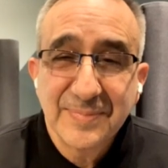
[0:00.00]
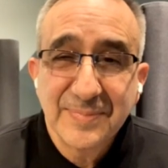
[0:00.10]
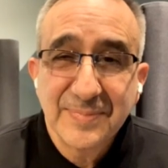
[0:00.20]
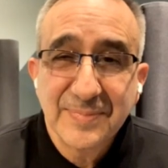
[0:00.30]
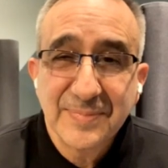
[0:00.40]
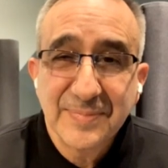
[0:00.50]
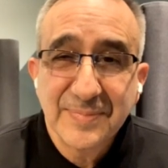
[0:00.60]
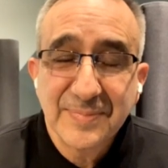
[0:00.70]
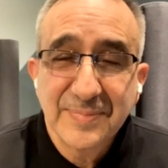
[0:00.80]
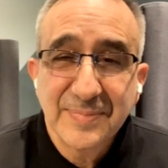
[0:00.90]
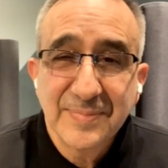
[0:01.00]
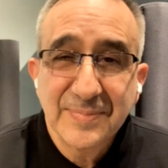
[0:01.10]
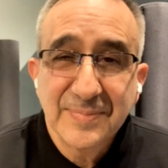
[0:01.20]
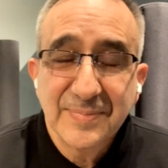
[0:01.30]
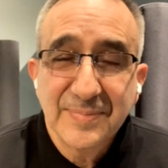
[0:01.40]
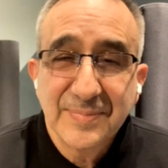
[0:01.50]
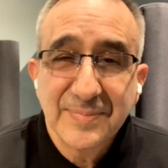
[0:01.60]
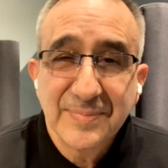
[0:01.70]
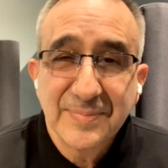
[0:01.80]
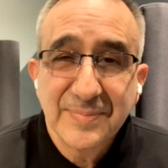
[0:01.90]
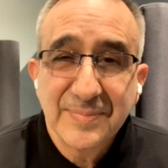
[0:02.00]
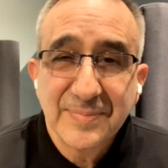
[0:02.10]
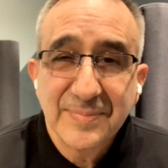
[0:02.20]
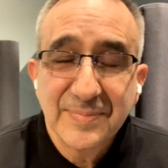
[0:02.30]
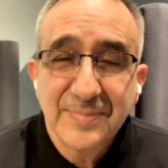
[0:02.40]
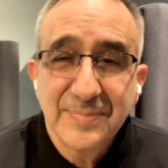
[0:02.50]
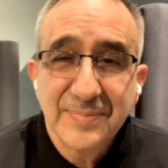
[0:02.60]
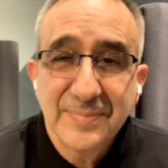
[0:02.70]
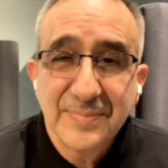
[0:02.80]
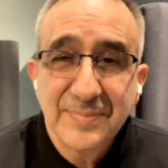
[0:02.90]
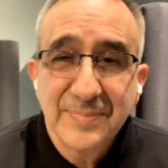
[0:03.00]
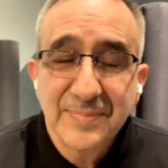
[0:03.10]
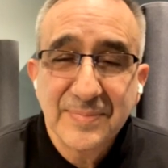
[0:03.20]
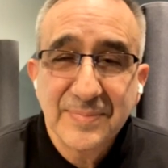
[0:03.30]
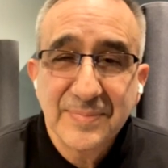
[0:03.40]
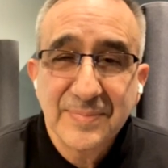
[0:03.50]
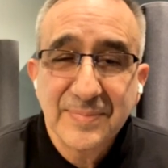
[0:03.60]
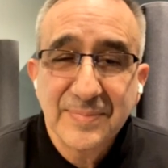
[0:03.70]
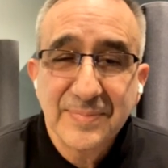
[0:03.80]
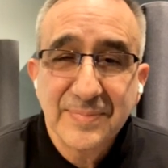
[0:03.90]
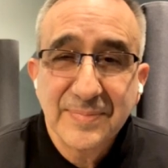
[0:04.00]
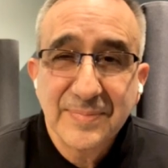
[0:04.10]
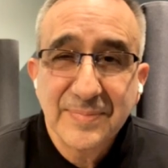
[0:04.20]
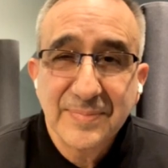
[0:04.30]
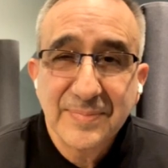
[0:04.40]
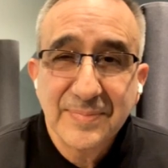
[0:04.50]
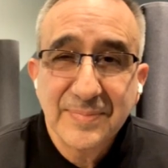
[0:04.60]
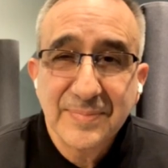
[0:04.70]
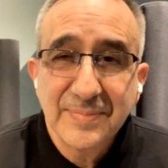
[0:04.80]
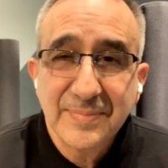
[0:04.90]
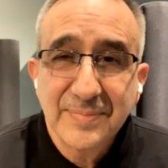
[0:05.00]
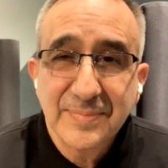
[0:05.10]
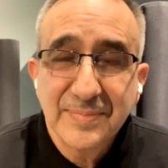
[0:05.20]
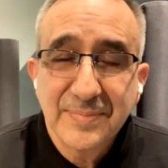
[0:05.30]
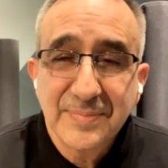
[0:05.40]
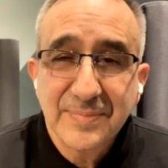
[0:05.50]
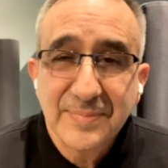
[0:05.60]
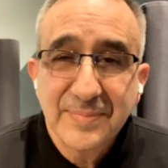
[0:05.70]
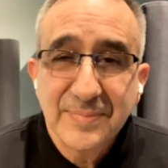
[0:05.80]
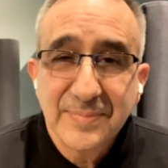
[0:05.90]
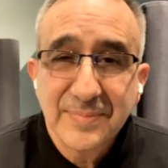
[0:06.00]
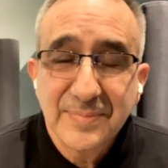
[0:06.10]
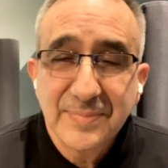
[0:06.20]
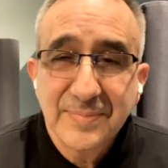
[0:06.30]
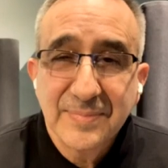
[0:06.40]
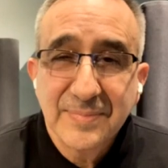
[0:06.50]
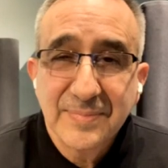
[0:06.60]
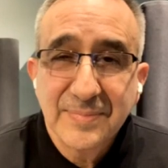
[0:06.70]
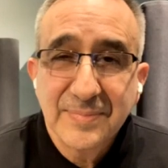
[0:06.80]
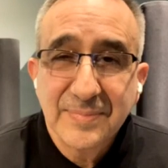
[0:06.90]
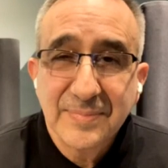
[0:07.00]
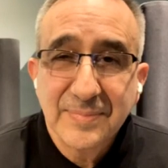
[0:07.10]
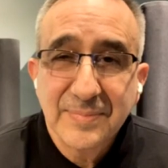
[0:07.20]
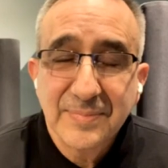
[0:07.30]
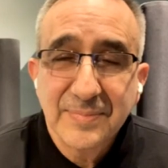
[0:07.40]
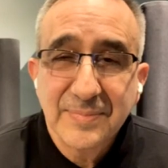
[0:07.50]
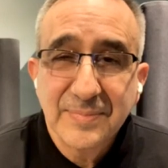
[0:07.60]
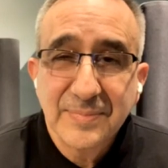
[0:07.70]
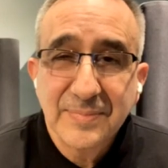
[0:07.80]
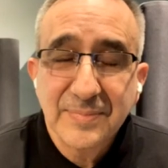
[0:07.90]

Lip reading: [no speech]